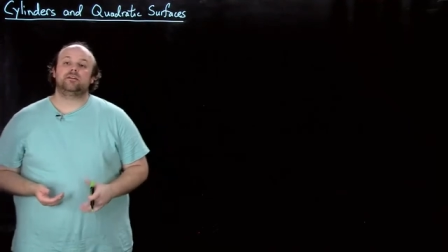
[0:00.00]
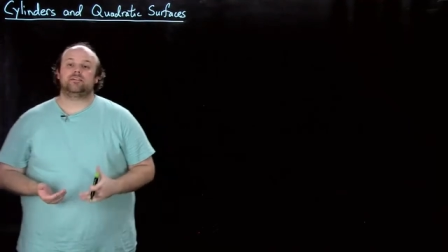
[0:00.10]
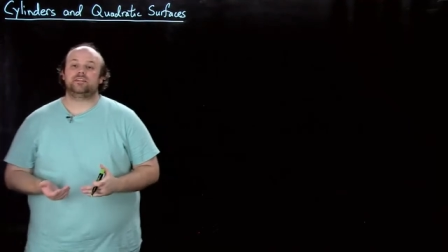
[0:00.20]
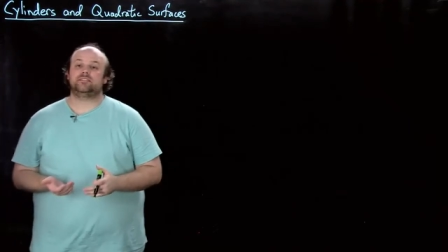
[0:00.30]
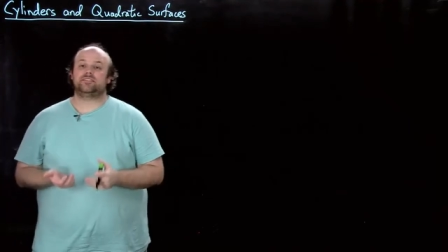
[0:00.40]

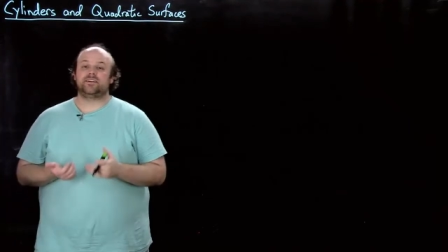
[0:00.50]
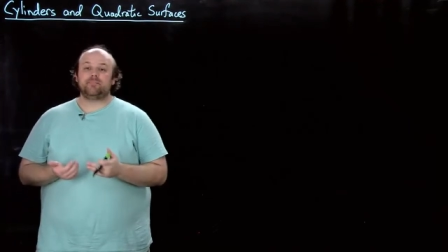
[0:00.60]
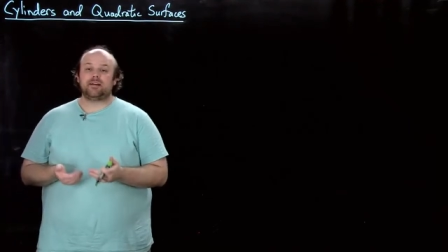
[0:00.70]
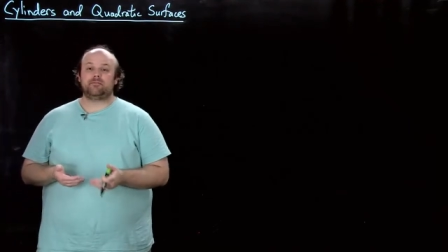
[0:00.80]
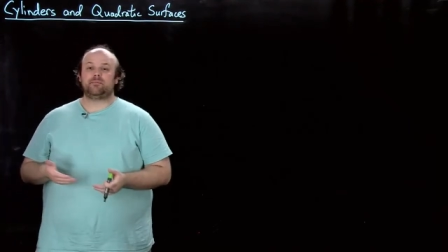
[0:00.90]
Right, so you
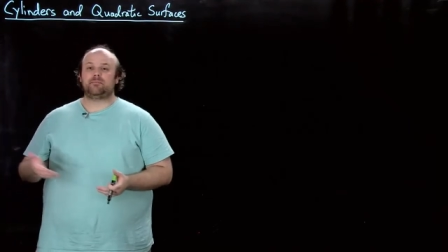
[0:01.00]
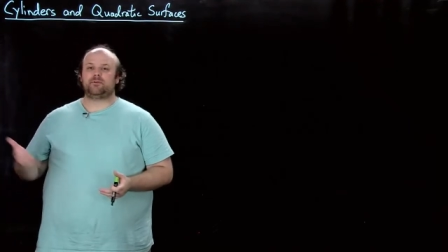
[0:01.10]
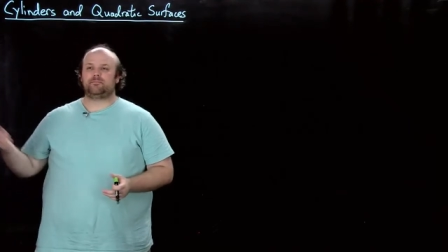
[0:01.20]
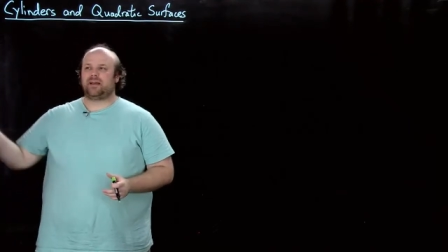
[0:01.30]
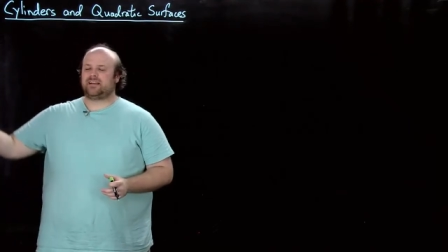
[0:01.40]
might remember
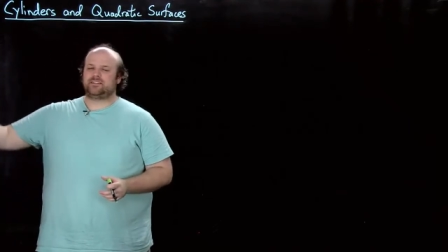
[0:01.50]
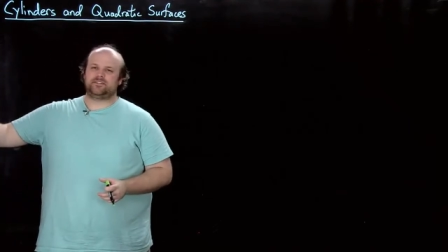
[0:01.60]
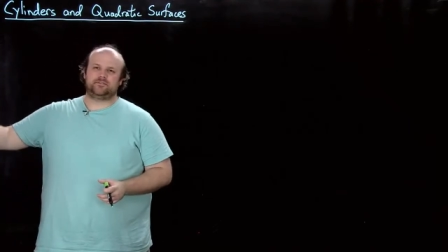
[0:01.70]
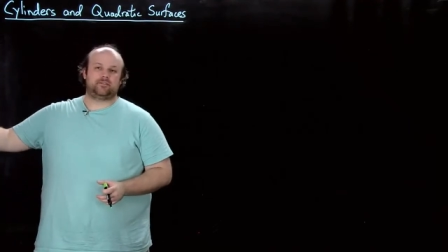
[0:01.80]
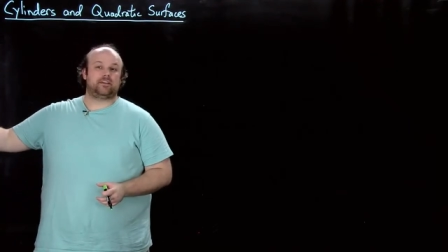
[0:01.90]
back
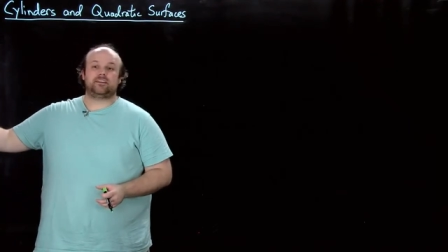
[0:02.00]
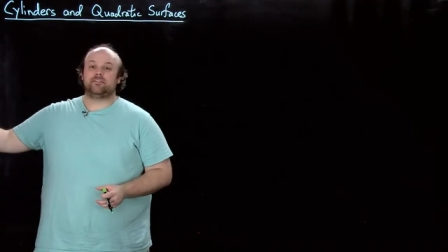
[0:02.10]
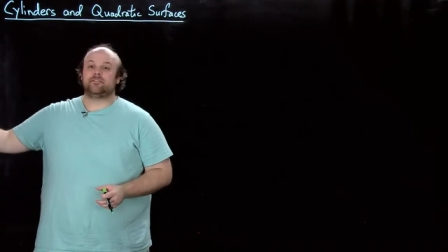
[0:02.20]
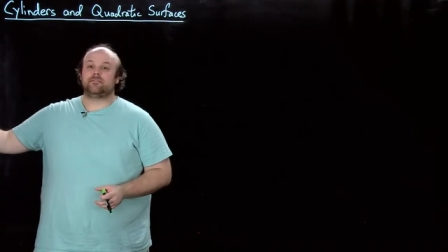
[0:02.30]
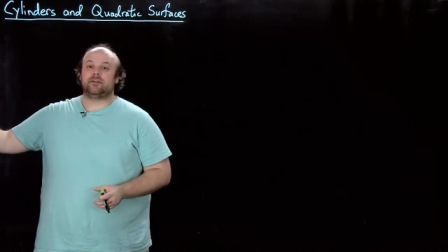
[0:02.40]
to, think,
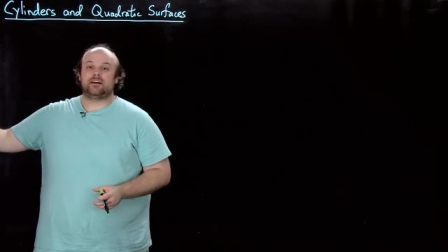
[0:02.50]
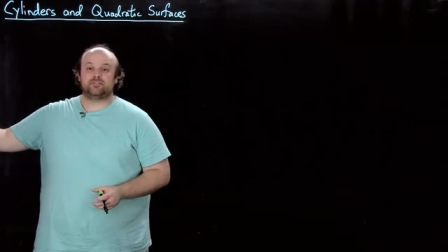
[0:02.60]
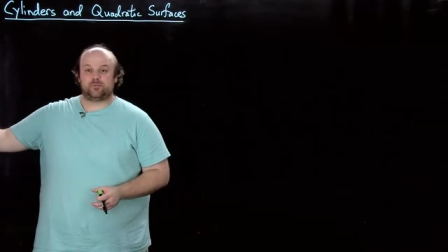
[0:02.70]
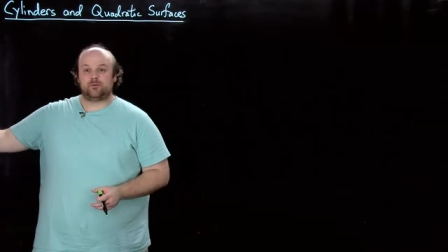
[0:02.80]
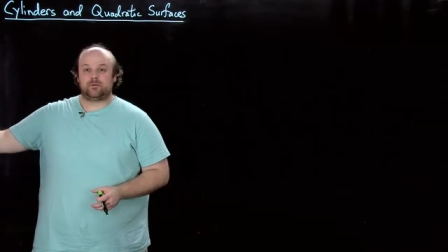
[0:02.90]
your
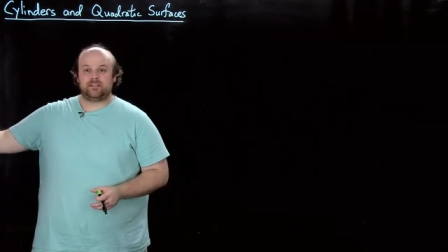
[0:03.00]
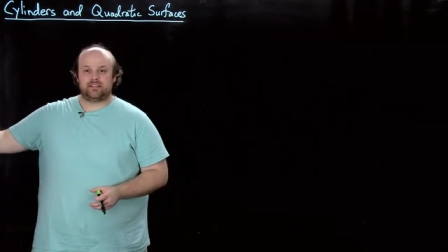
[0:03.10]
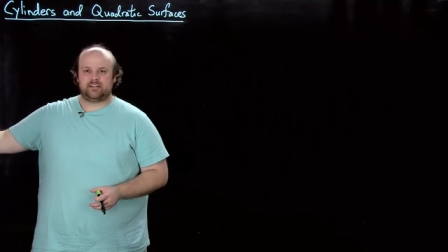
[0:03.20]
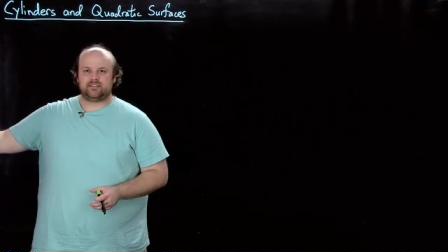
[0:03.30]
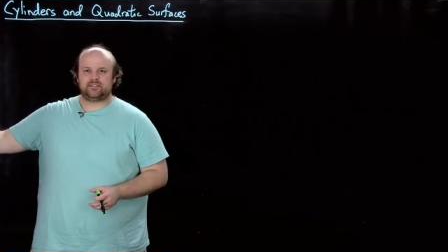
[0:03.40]
Algebra 1
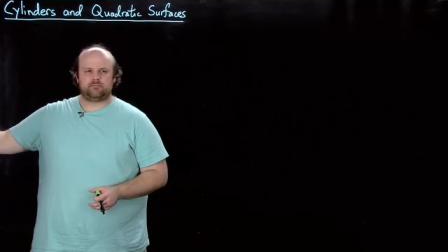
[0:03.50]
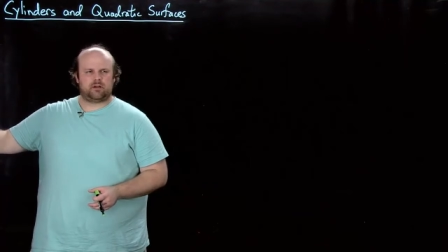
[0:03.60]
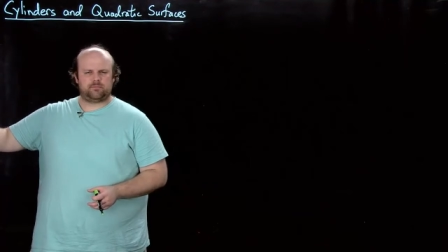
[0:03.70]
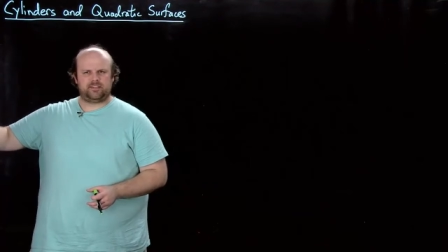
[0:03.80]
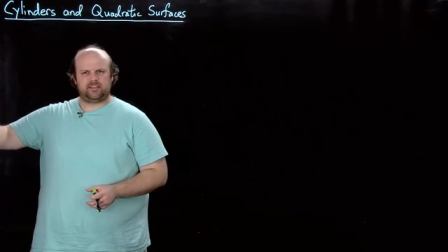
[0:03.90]
days,
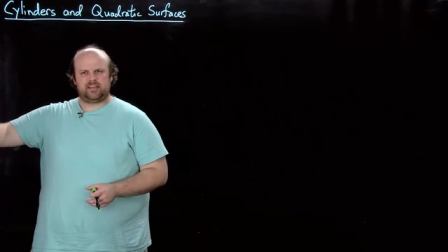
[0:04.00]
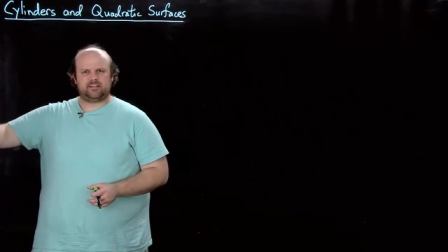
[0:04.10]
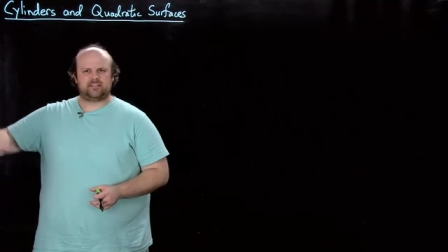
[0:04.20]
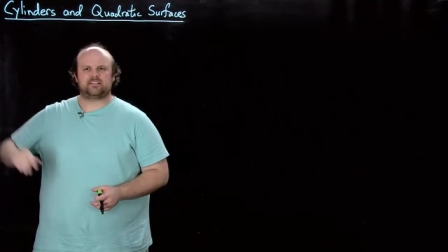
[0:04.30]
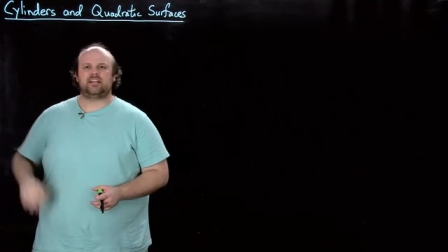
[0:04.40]
probably the end
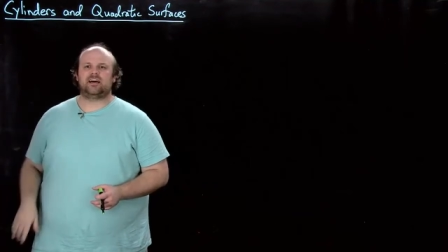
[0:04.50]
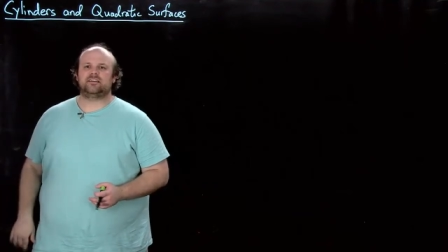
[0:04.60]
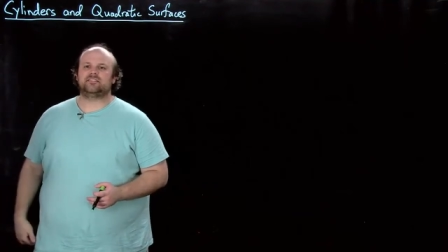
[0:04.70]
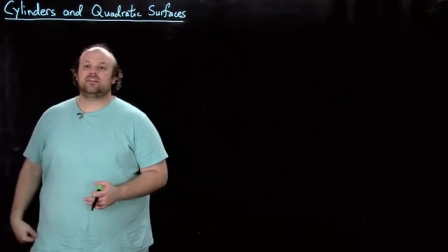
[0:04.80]
of the class,